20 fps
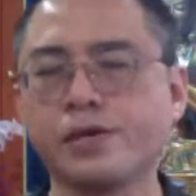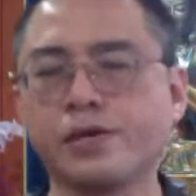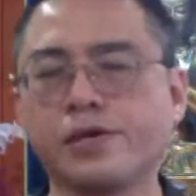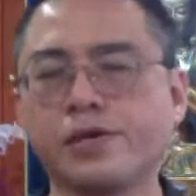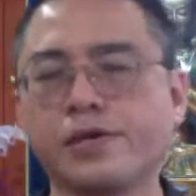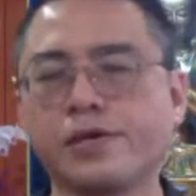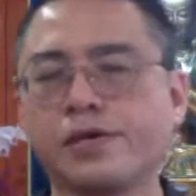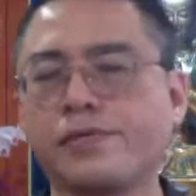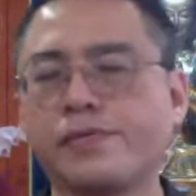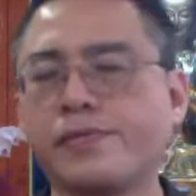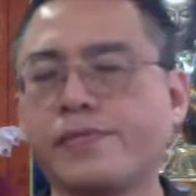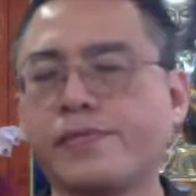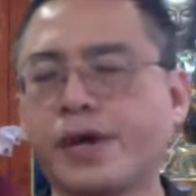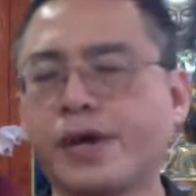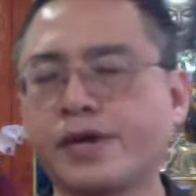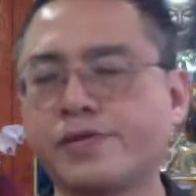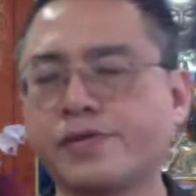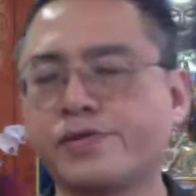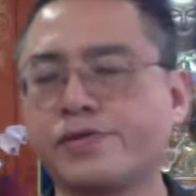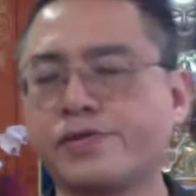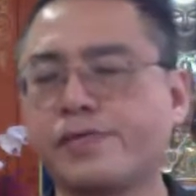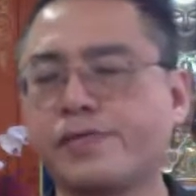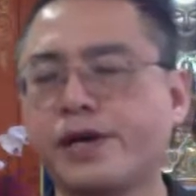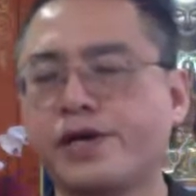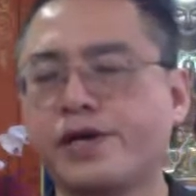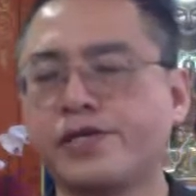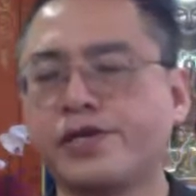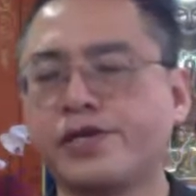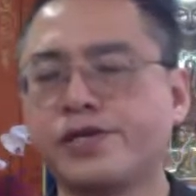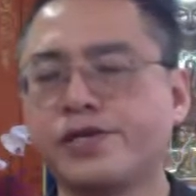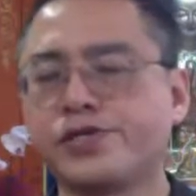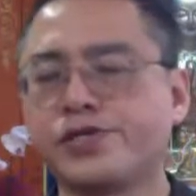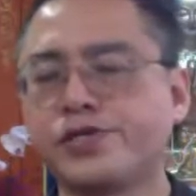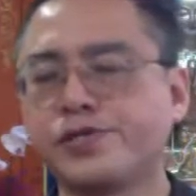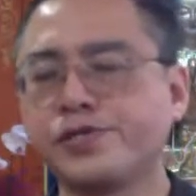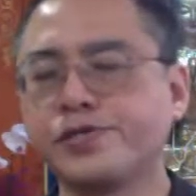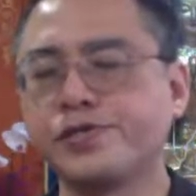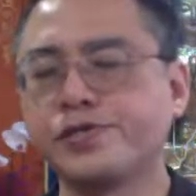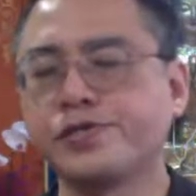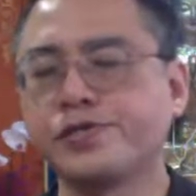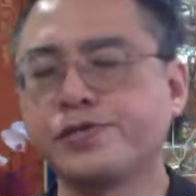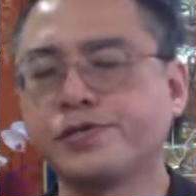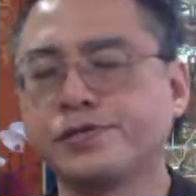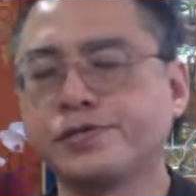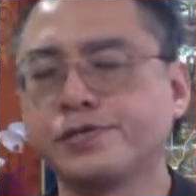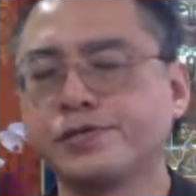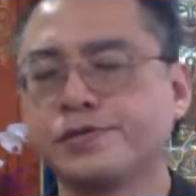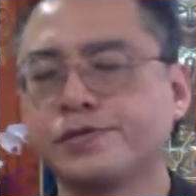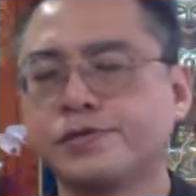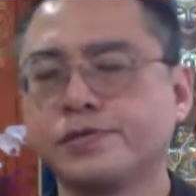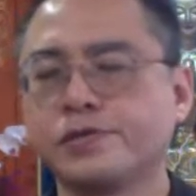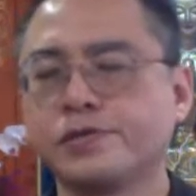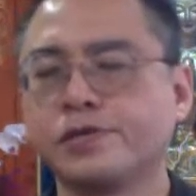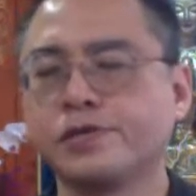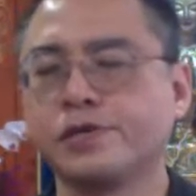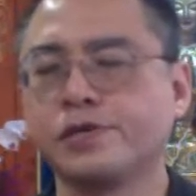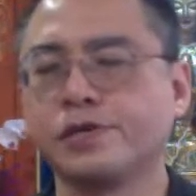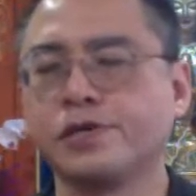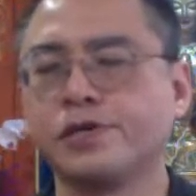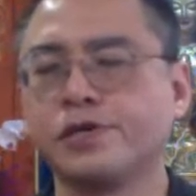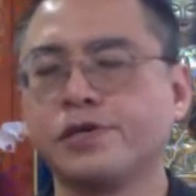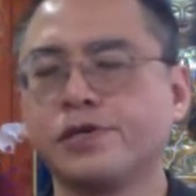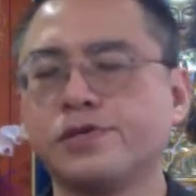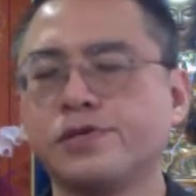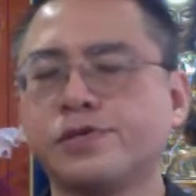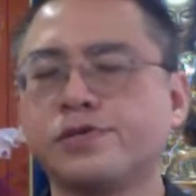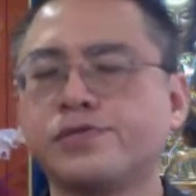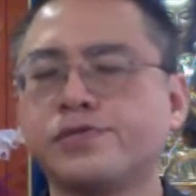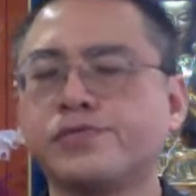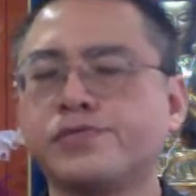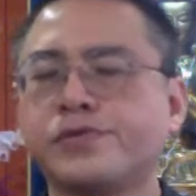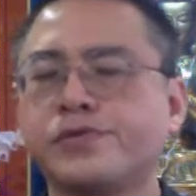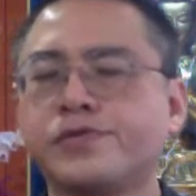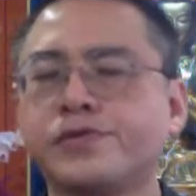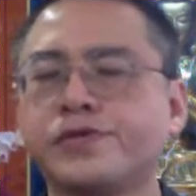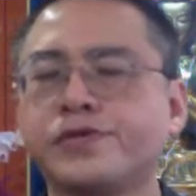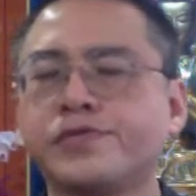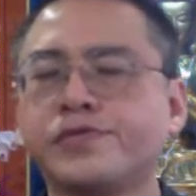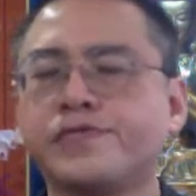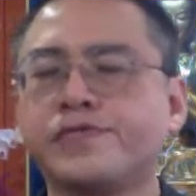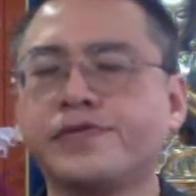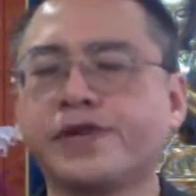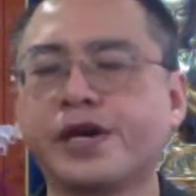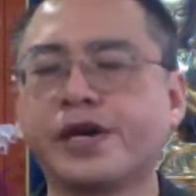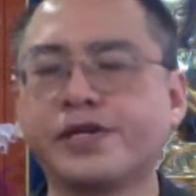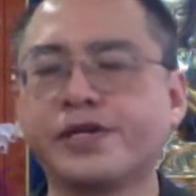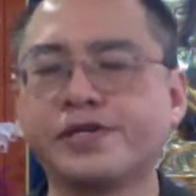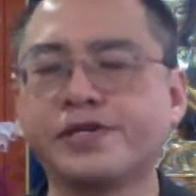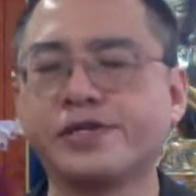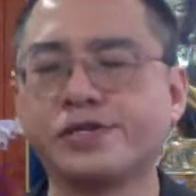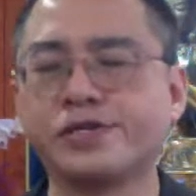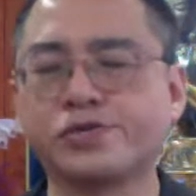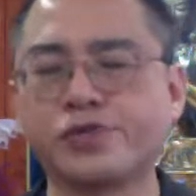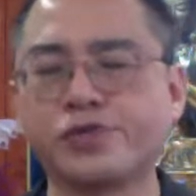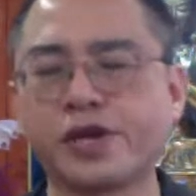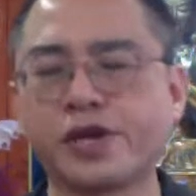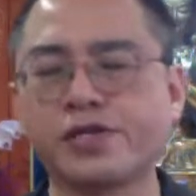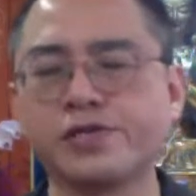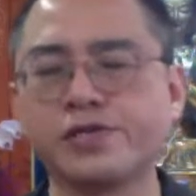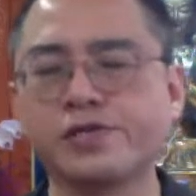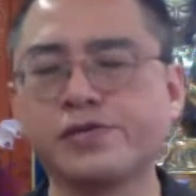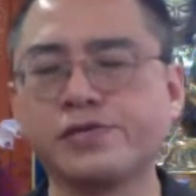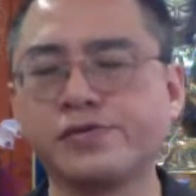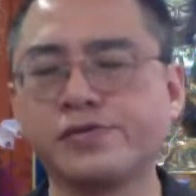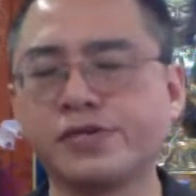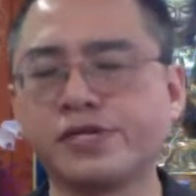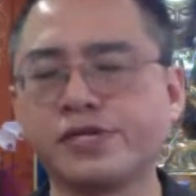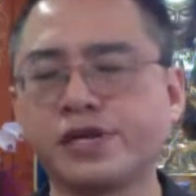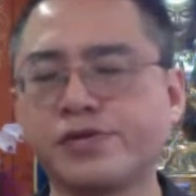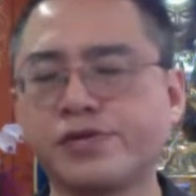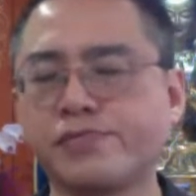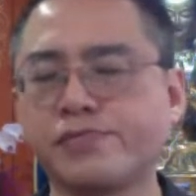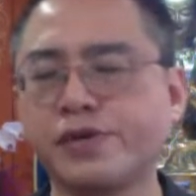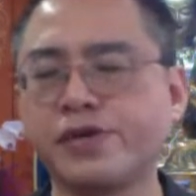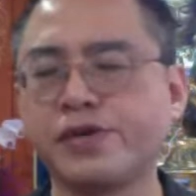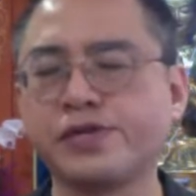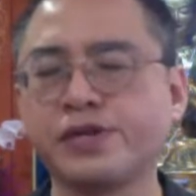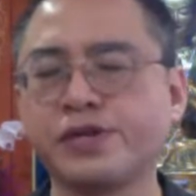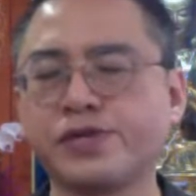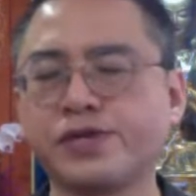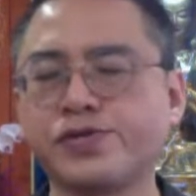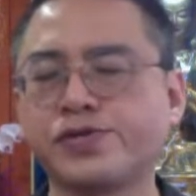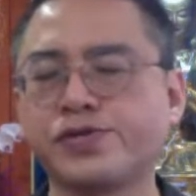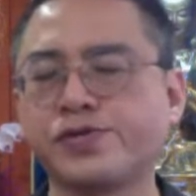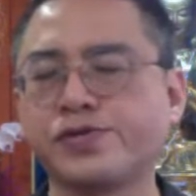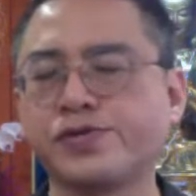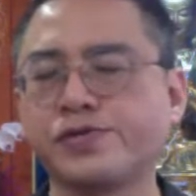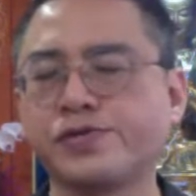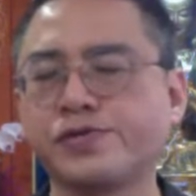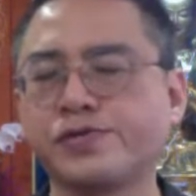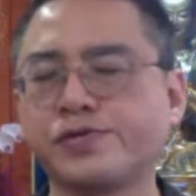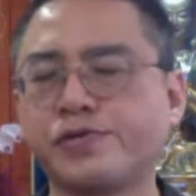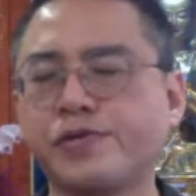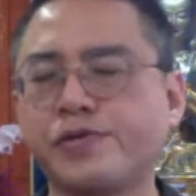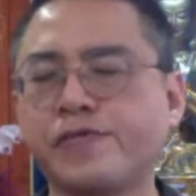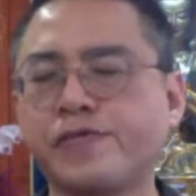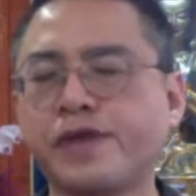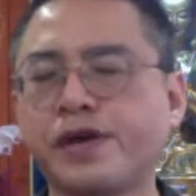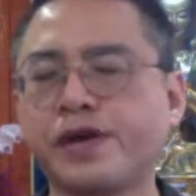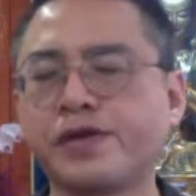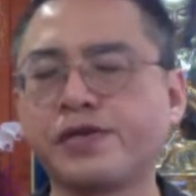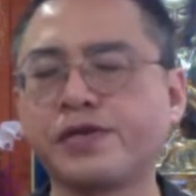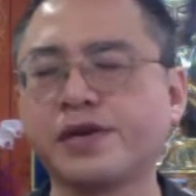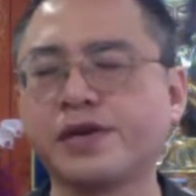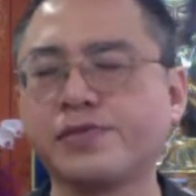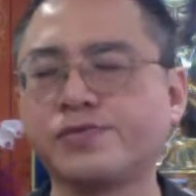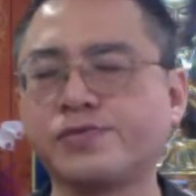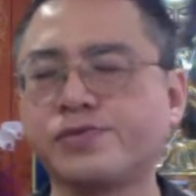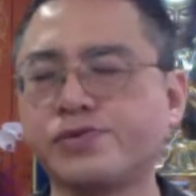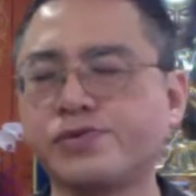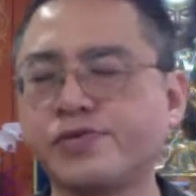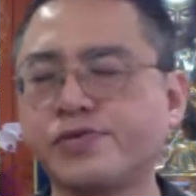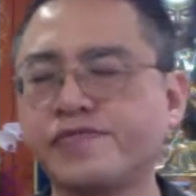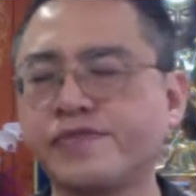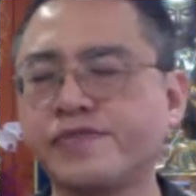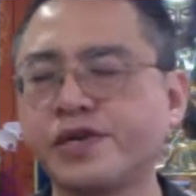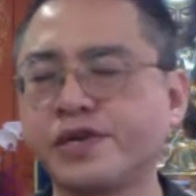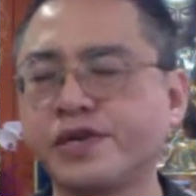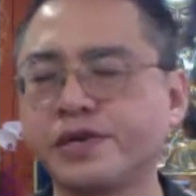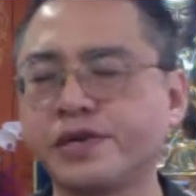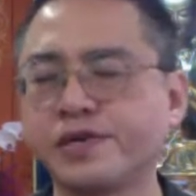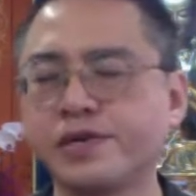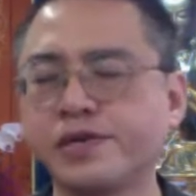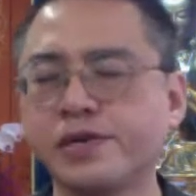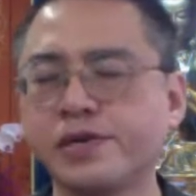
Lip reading: Coming back to the meditation, not to worry if we get distracted during such meditation or find ourselves drifting